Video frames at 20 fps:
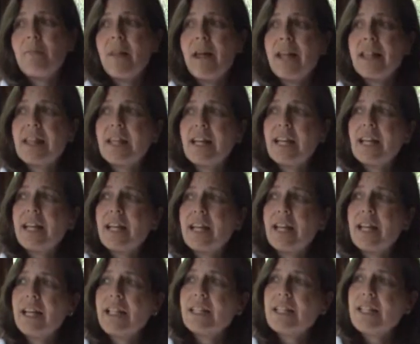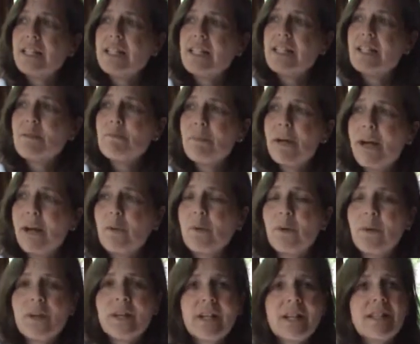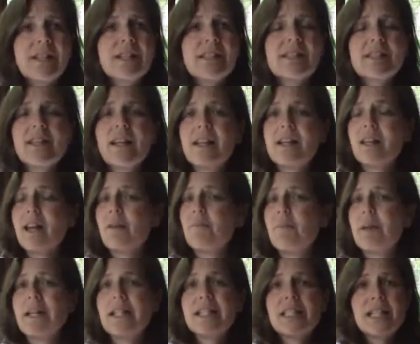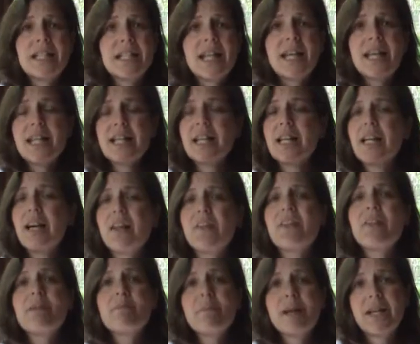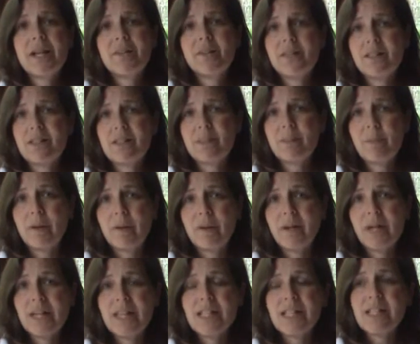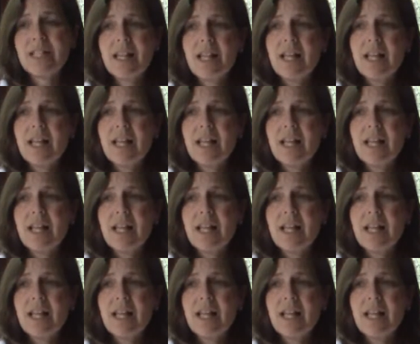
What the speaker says: I think, at least in my work, this not based on anything other than my own experience,